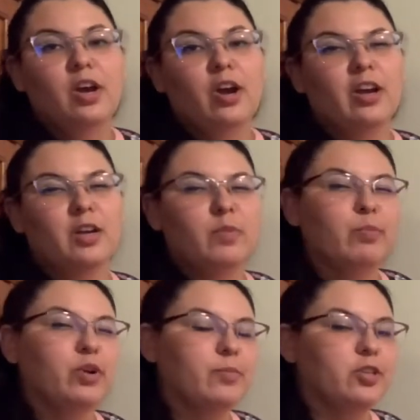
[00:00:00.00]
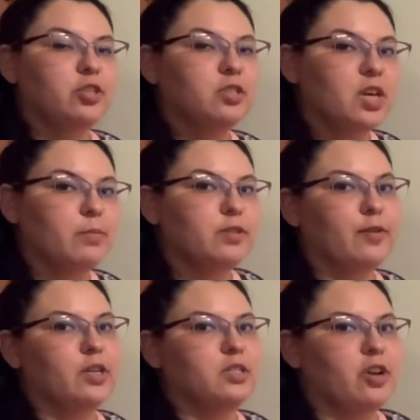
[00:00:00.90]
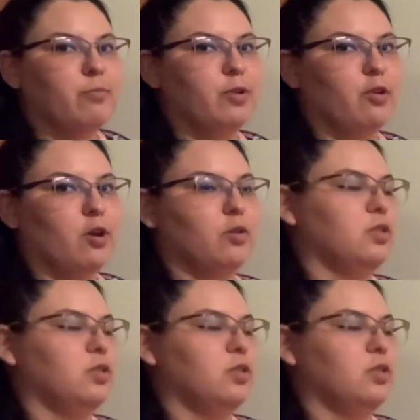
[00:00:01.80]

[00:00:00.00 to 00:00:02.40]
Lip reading: are going to be pretty much the same as far as therapy goes.